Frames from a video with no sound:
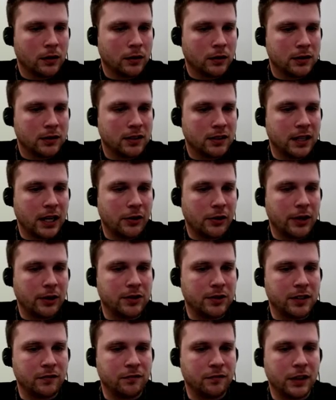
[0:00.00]

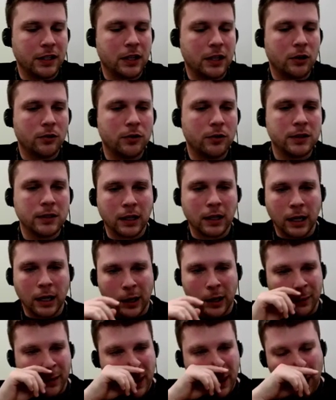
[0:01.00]
Scenarios and videos.
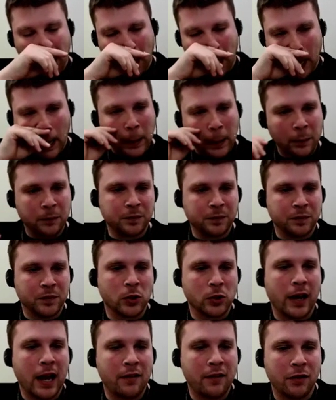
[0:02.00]

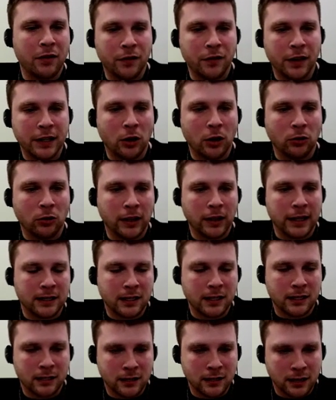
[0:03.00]
So I have a video
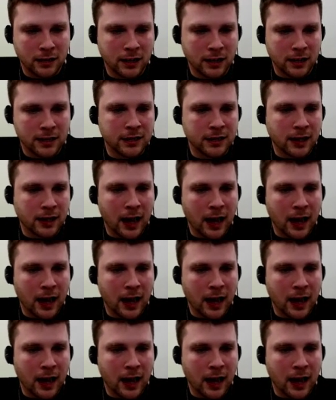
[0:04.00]
linked to this